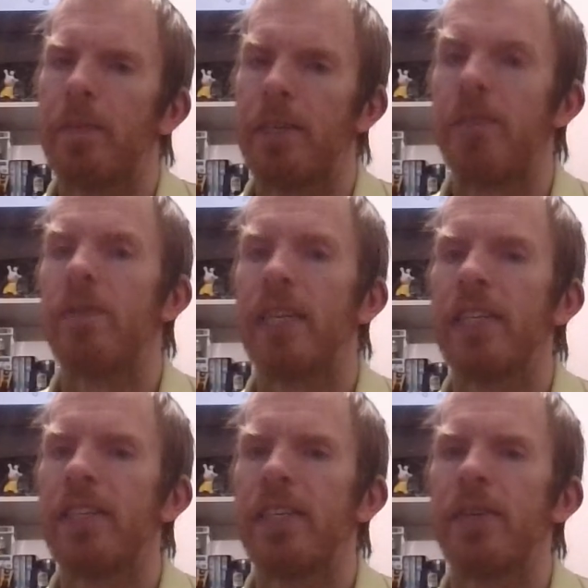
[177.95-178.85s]
just very
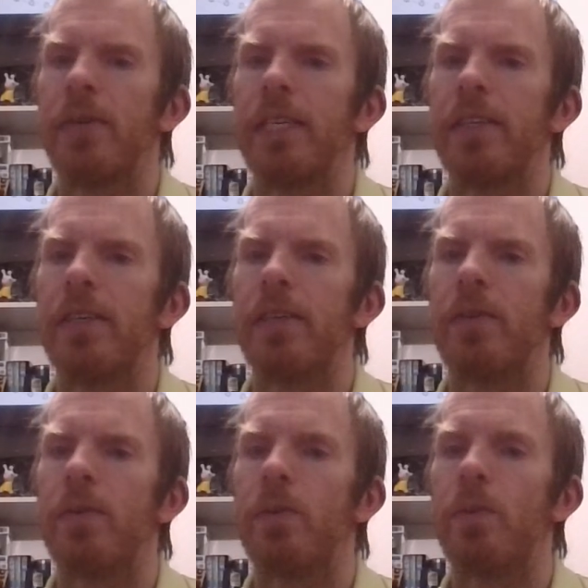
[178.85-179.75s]

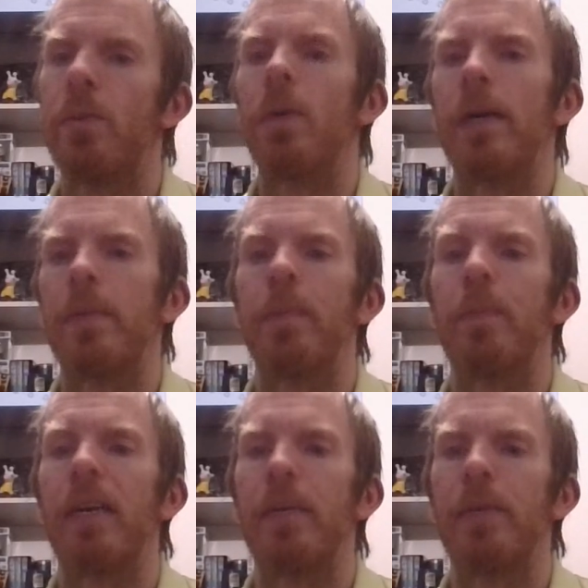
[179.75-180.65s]
situational. What
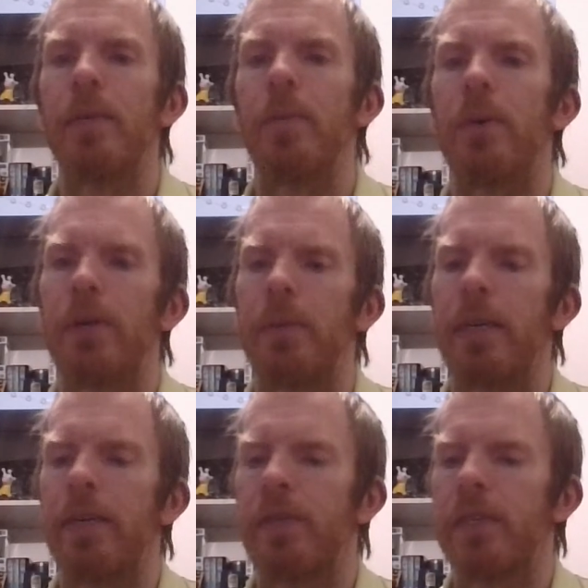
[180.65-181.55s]
might be more
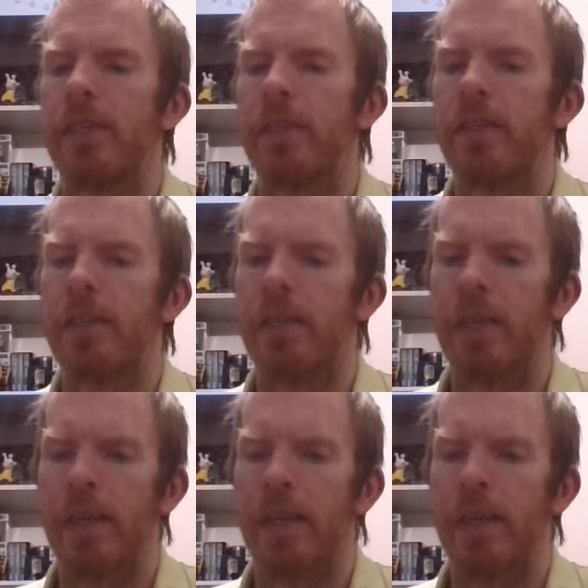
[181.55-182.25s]
beneficial